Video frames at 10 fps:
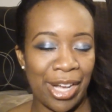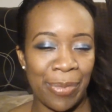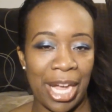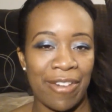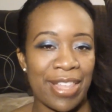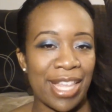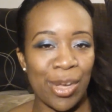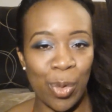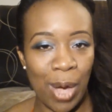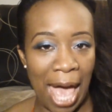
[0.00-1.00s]
I mean,
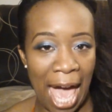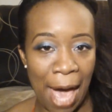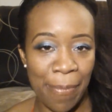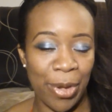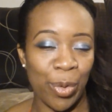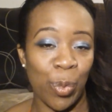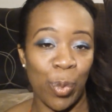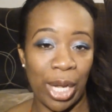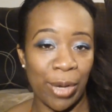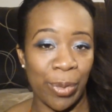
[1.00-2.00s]
everything will happen
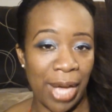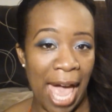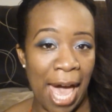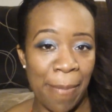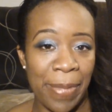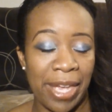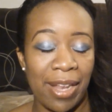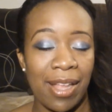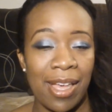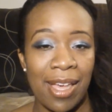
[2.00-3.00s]
when it will
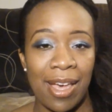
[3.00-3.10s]
happen.